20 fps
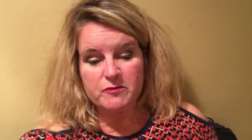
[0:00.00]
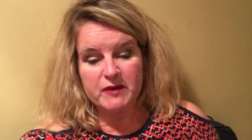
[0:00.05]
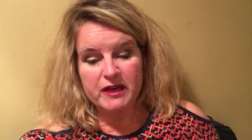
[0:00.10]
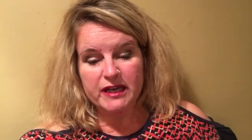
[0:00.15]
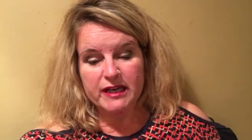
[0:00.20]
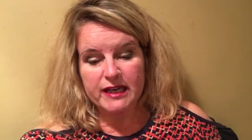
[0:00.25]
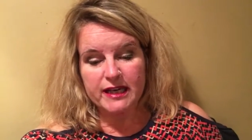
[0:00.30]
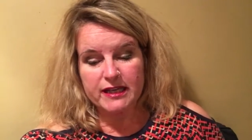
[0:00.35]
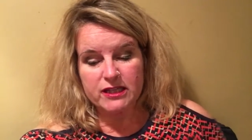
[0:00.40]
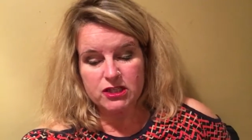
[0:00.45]

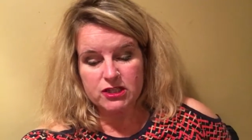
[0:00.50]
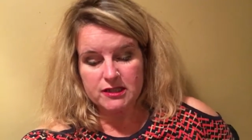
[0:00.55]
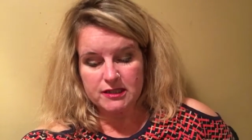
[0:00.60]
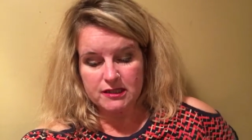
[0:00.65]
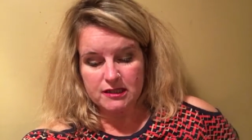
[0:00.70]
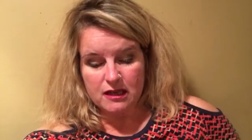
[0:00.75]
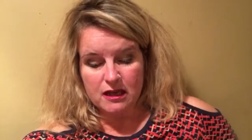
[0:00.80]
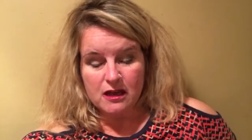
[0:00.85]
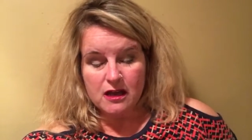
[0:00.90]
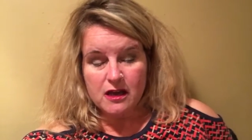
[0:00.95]

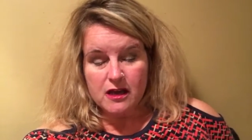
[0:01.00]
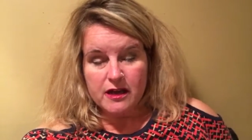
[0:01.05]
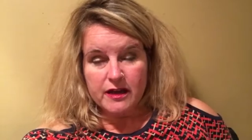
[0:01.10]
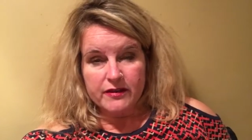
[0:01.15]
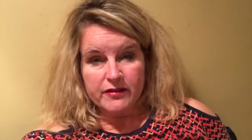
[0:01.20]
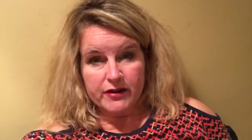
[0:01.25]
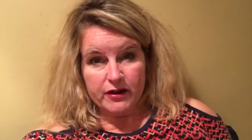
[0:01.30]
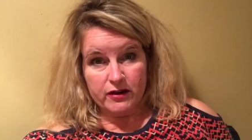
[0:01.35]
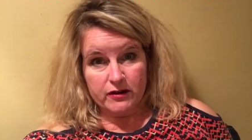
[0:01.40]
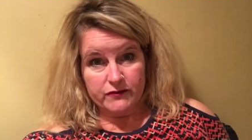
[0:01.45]
medications
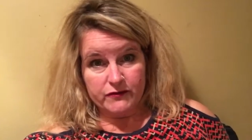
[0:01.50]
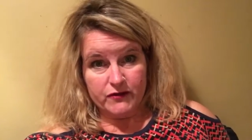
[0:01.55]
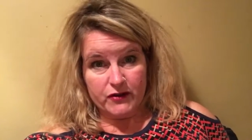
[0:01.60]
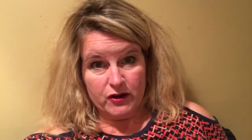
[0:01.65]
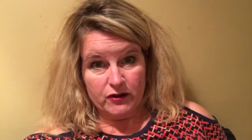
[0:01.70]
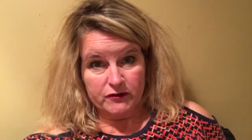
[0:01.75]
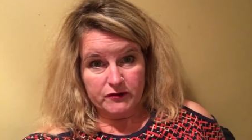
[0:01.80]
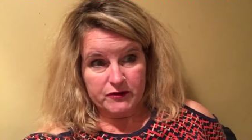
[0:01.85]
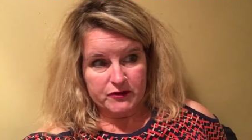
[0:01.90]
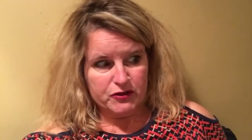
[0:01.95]
that are
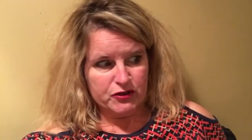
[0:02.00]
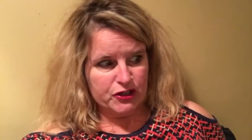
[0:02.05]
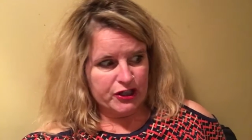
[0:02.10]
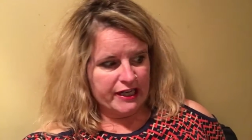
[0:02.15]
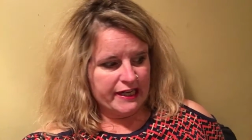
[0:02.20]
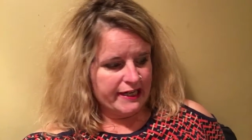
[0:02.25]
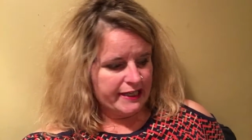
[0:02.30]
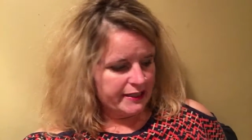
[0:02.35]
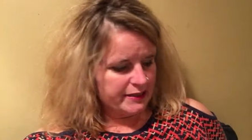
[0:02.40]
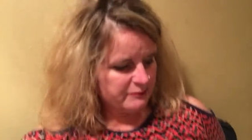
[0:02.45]
involved with
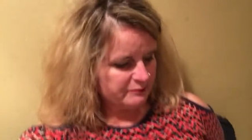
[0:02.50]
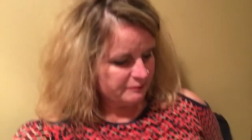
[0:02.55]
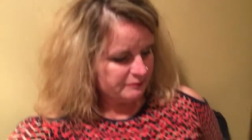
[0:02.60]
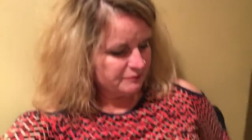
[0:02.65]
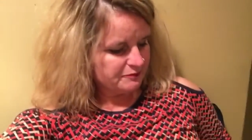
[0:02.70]
treating it.